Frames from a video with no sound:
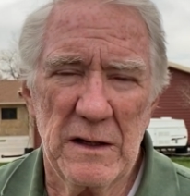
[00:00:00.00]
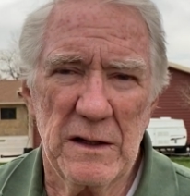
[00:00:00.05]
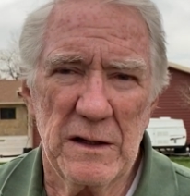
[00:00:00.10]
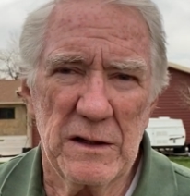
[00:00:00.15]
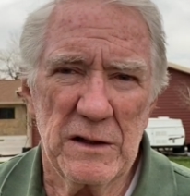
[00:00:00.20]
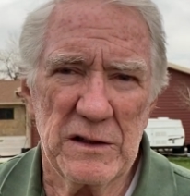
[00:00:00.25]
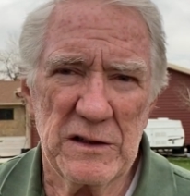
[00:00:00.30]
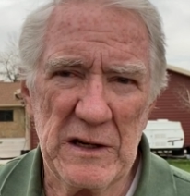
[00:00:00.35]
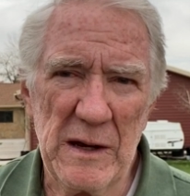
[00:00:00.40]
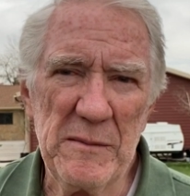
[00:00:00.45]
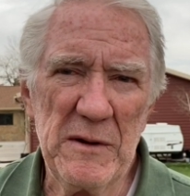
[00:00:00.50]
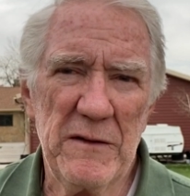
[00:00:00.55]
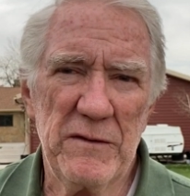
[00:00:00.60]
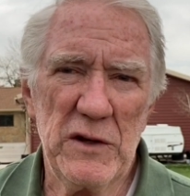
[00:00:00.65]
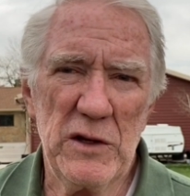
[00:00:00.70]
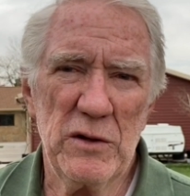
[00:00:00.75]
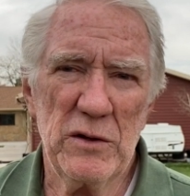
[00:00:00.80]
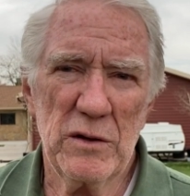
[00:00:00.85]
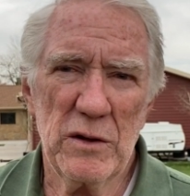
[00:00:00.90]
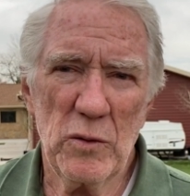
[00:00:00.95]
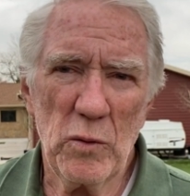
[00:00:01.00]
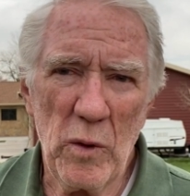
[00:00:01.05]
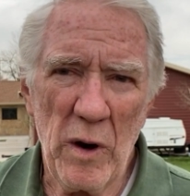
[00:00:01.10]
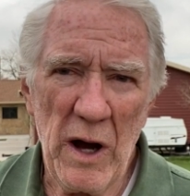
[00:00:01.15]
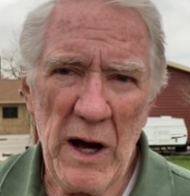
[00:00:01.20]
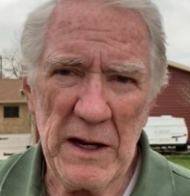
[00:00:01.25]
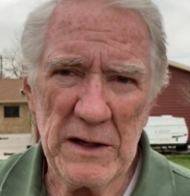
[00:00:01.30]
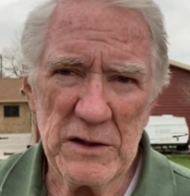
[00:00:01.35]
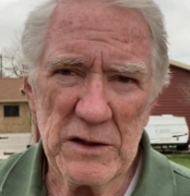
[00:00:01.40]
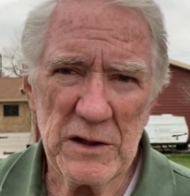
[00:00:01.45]
Some of you that
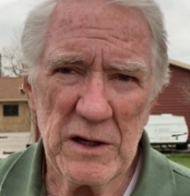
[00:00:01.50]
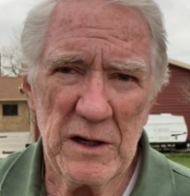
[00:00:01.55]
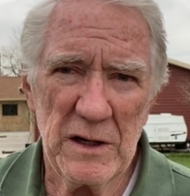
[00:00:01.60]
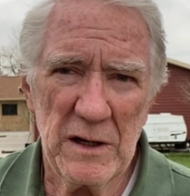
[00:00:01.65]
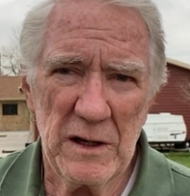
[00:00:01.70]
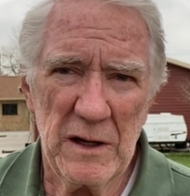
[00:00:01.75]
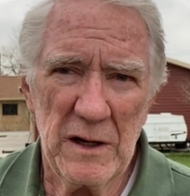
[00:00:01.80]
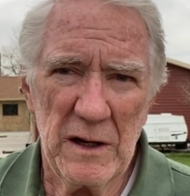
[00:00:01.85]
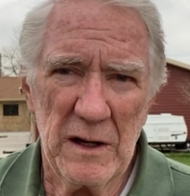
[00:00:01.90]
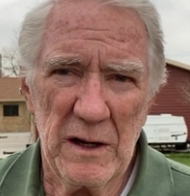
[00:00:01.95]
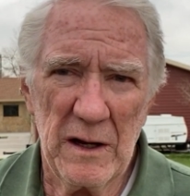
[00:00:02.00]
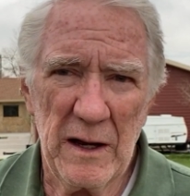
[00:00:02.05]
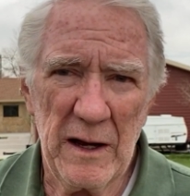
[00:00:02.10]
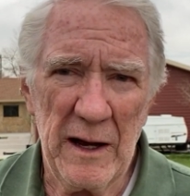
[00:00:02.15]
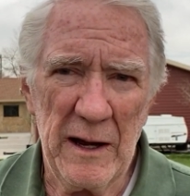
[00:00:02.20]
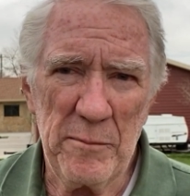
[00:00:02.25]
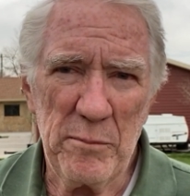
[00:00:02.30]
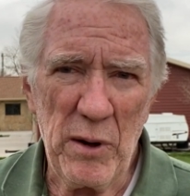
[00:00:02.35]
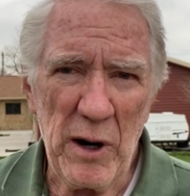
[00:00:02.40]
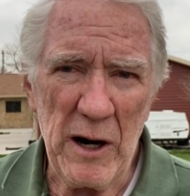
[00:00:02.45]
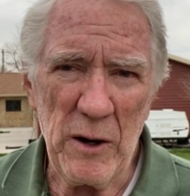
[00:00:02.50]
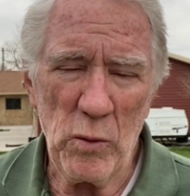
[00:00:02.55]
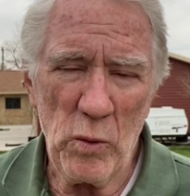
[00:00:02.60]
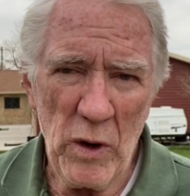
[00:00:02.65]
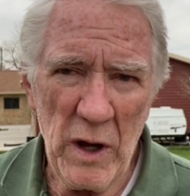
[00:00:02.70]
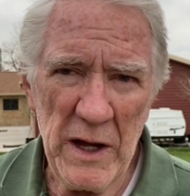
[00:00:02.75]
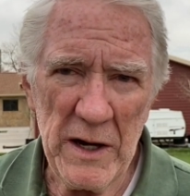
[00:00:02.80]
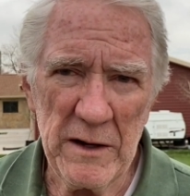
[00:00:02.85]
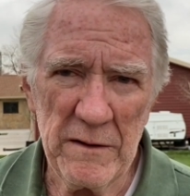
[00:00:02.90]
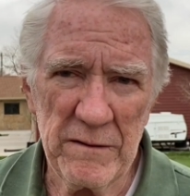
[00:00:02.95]
watched part
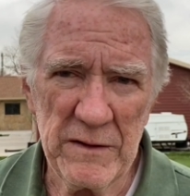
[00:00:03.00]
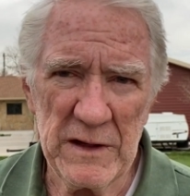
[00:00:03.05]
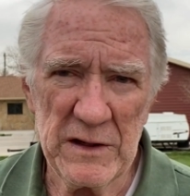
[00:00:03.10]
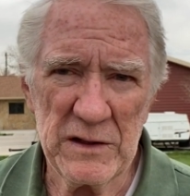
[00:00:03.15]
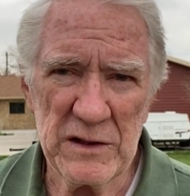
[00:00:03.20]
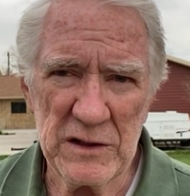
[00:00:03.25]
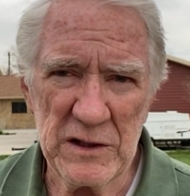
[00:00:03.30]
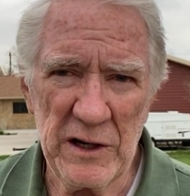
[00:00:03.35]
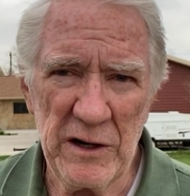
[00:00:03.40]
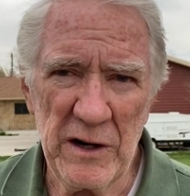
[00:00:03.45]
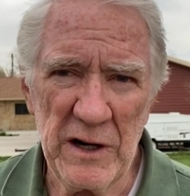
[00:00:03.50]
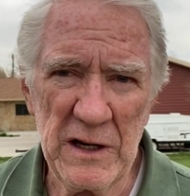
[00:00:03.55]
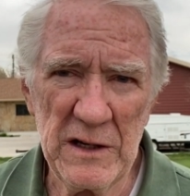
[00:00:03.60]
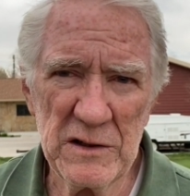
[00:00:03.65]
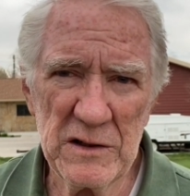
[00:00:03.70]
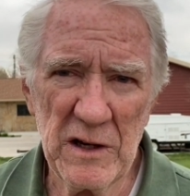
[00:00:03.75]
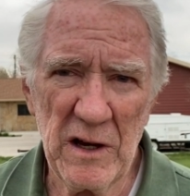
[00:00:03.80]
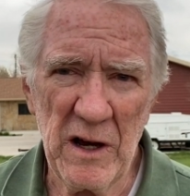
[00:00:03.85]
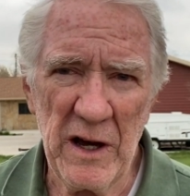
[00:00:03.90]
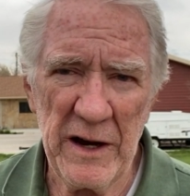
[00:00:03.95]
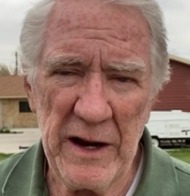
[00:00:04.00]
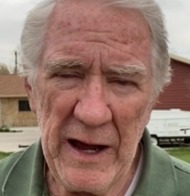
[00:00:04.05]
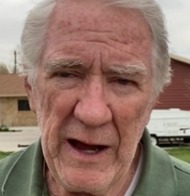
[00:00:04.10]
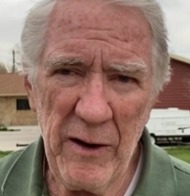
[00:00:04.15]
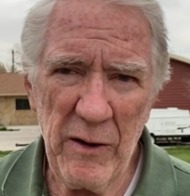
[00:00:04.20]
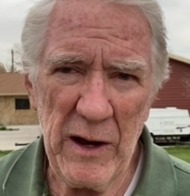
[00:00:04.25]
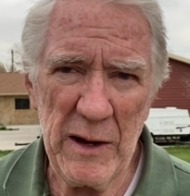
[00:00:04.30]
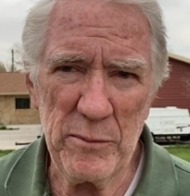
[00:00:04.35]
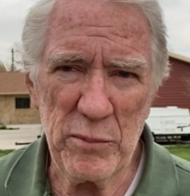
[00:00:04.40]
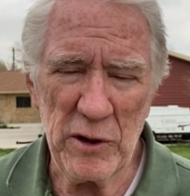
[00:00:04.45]
1 of this series on
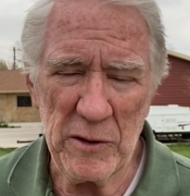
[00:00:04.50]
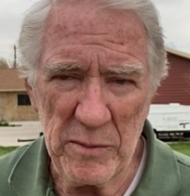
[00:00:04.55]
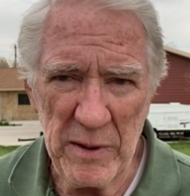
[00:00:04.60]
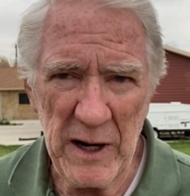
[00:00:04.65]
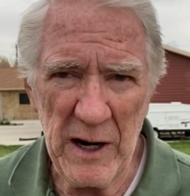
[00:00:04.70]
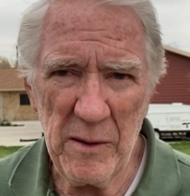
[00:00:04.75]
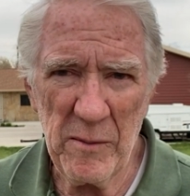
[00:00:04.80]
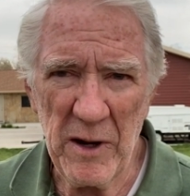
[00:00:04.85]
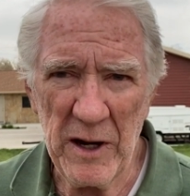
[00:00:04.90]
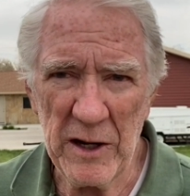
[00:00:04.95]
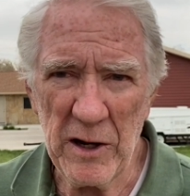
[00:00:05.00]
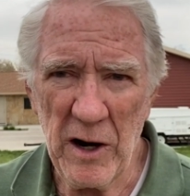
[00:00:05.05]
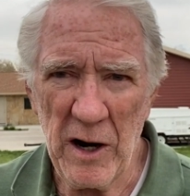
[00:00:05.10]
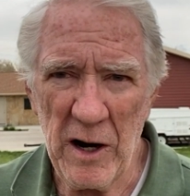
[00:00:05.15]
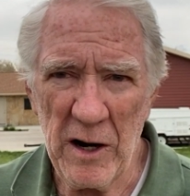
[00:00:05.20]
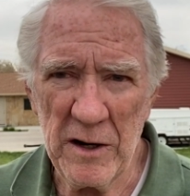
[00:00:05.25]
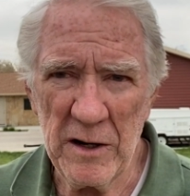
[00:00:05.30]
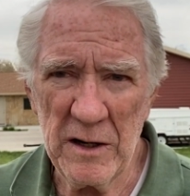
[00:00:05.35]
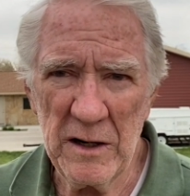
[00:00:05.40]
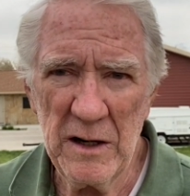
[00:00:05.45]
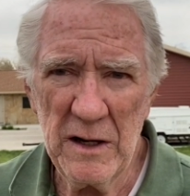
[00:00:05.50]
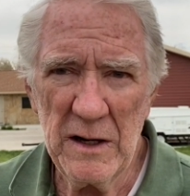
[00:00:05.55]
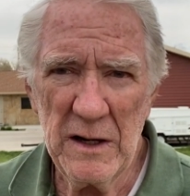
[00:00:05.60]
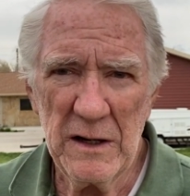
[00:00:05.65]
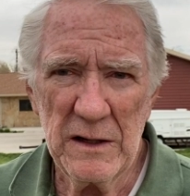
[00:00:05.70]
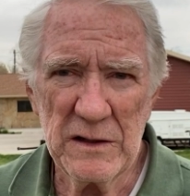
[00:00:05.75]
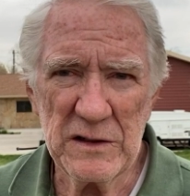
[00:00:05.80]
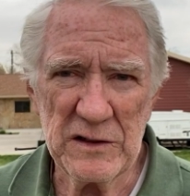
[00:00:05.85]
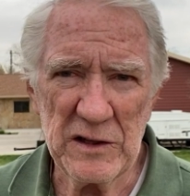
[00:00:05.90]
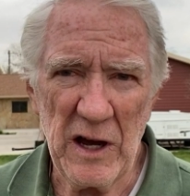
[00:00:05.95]
how I prepare my garden
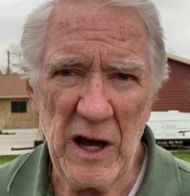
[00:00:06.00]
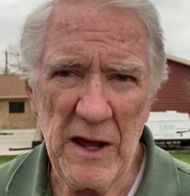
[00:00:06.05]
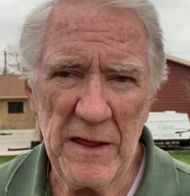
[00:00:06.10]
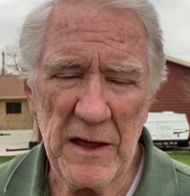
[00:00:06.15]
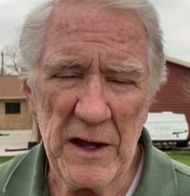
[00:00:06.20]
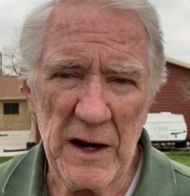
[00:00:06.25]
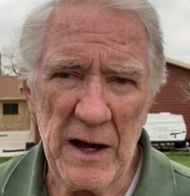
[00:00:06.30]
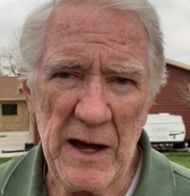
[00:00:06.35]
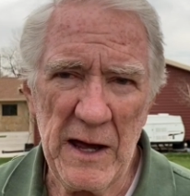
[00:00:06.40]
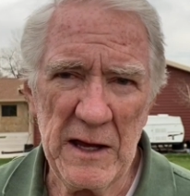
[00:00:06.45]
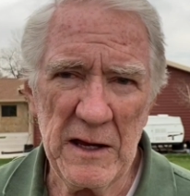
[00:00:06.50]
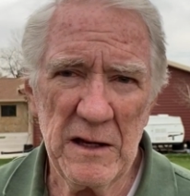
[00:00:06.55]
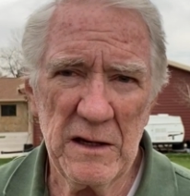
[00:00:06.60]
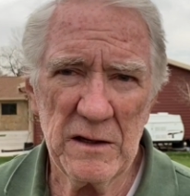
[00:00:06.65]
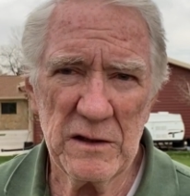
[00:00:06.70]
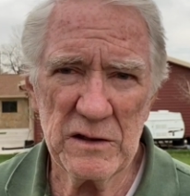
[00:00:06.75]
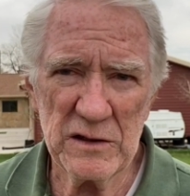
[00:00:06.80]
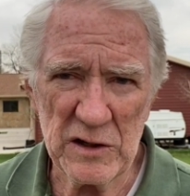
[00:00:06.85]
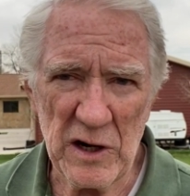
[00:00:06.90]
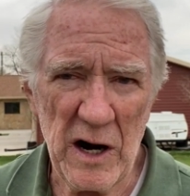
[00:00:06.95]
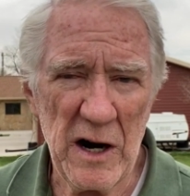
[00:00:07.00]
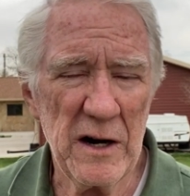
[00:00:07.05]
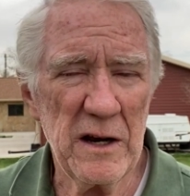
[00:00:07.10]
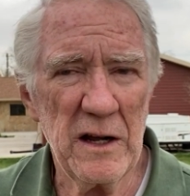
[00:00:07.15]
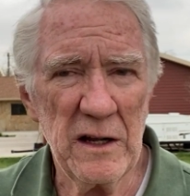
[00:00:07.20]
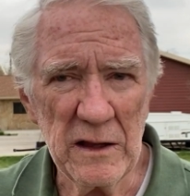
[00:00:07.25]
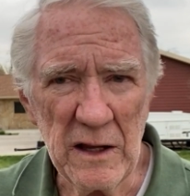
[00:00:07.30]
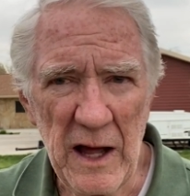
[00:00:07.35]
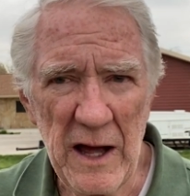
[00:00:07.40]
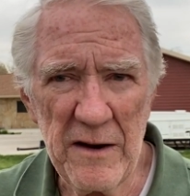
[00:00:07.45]
saw that I start
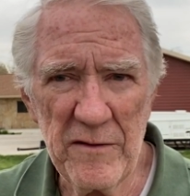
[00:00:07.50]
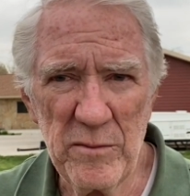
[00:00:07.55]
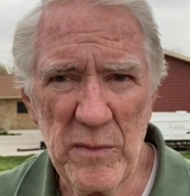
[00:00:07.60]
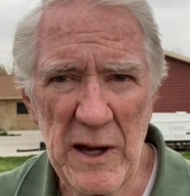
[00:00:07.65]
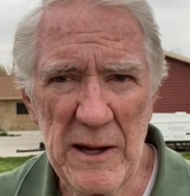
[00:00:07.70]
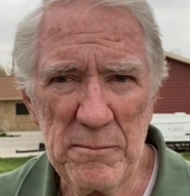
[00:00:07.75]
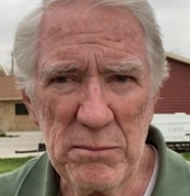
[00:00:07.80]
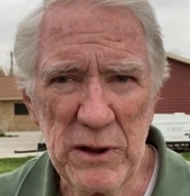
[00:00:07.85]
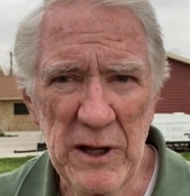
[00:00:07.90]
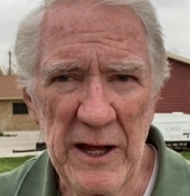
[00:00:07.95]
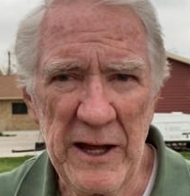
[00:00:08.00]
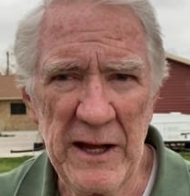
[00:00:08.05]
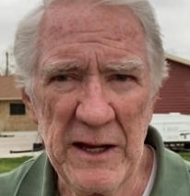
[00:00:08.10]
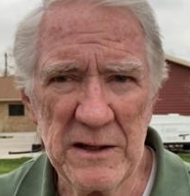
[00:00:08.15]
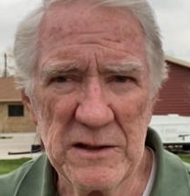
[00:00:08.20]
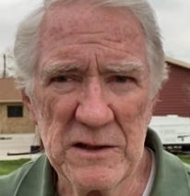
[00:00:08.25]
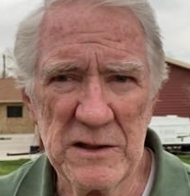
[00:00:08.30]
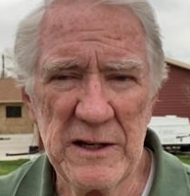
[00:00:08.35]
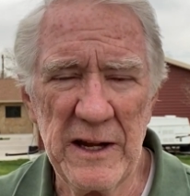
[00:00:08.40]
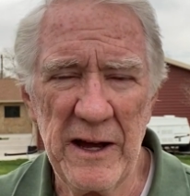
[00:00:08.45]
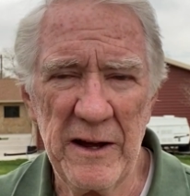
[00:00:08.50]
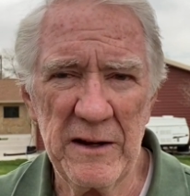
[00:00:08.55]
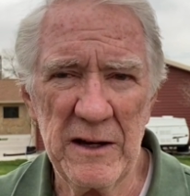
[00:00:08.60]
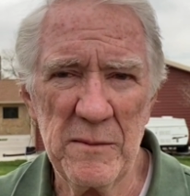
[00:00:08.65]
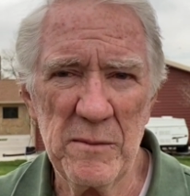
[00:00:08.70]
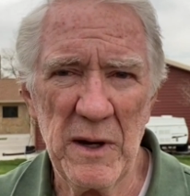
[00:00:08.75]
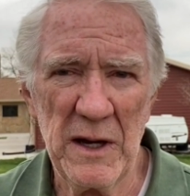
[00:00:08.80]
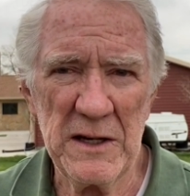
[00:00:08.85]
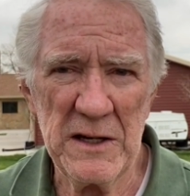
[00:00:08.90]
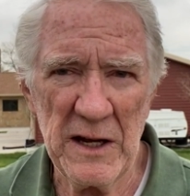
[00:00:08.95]
a lot of my plants down in
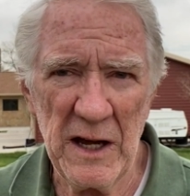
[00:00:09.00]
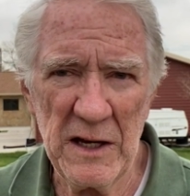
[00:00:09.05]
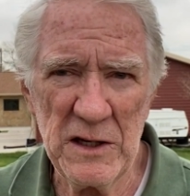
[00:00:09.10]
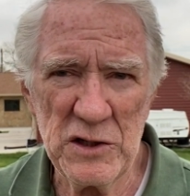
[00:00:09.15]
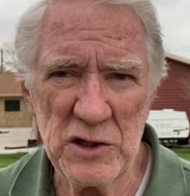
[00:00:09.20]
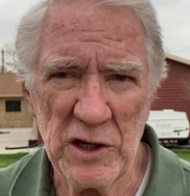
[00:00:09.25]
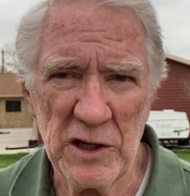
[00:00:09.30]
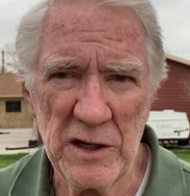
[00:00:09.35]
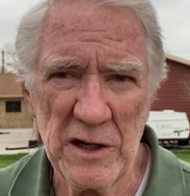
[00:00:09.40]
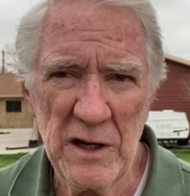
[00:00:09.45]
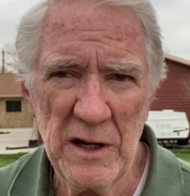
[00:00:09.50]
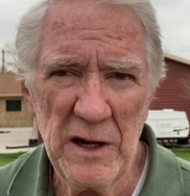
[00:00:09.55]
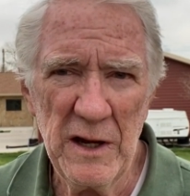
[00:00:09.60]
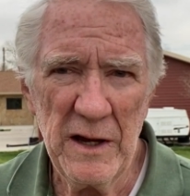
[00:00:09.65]
my dungeon